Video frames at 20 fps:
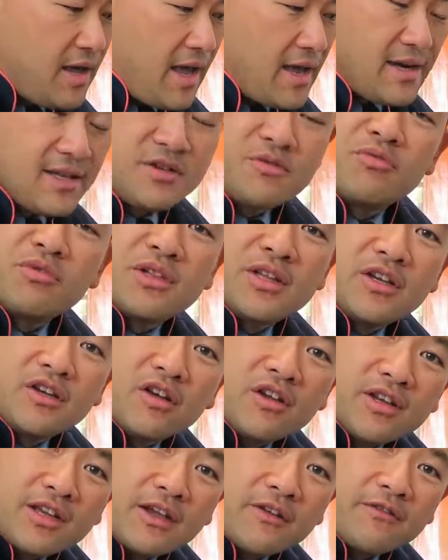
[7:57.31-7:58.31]
and it's really
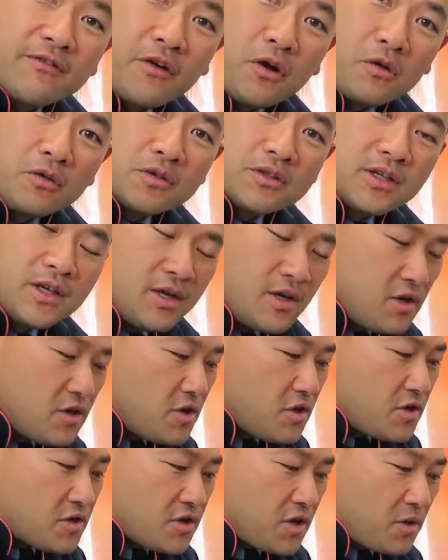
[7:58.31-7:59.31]
not their fault.
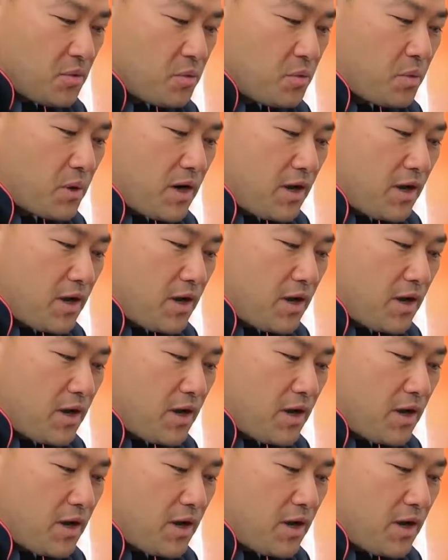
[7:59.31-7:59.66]
So